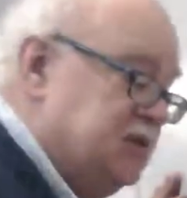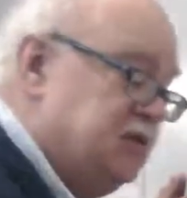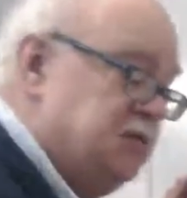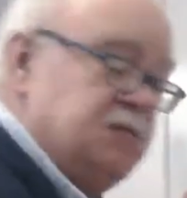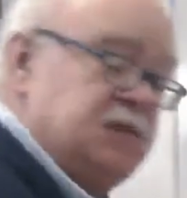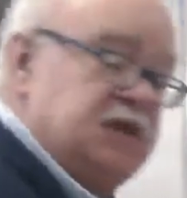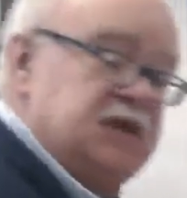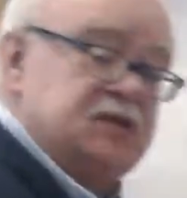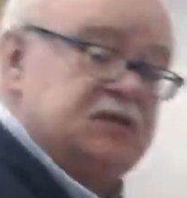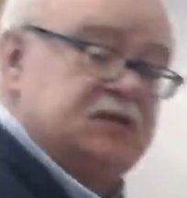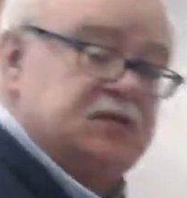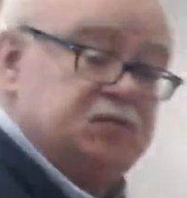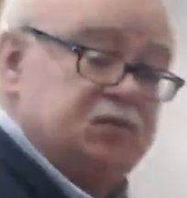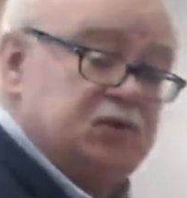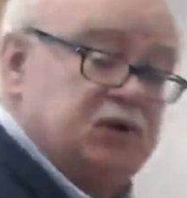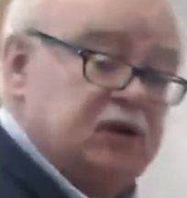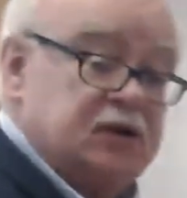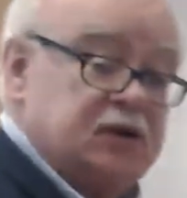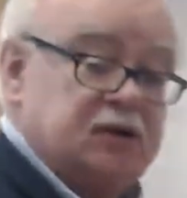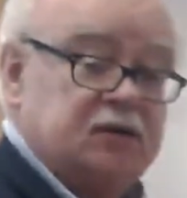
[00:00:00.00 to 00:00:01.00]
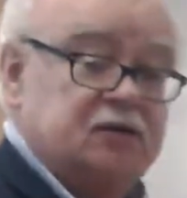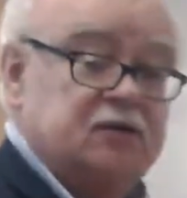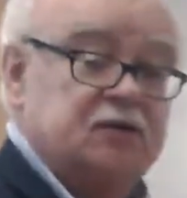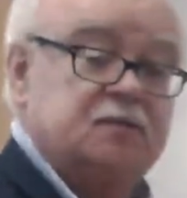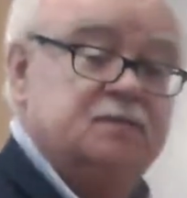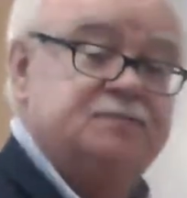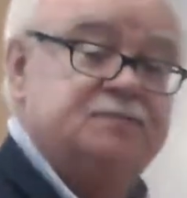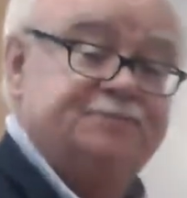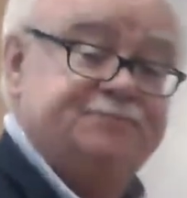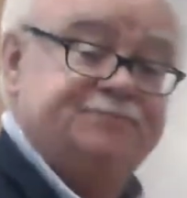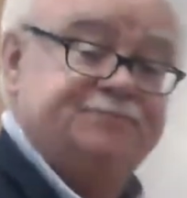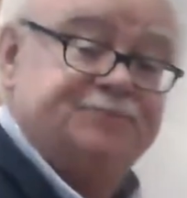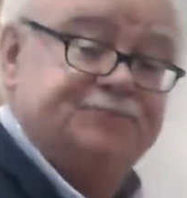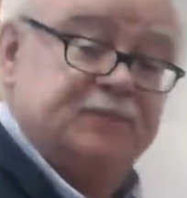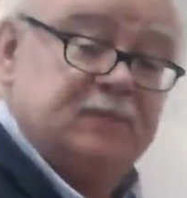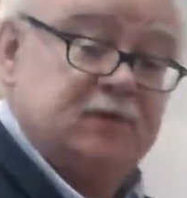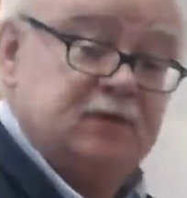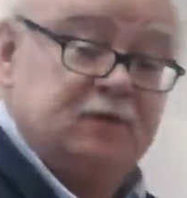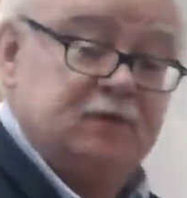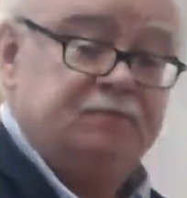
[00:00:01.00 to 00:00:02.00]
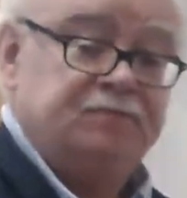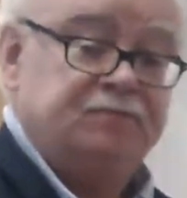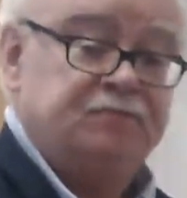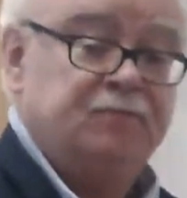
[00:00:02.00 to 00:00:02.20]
make the product. Okay?